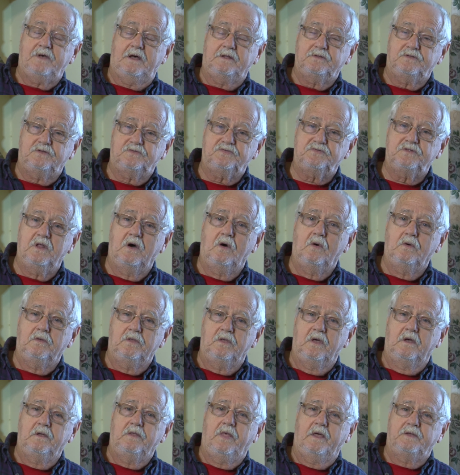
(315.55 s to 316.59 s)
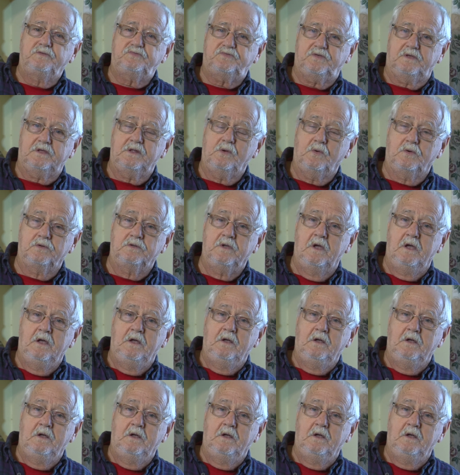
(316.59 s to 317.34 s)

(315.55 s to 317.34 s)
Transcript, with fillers: I just know they they said it was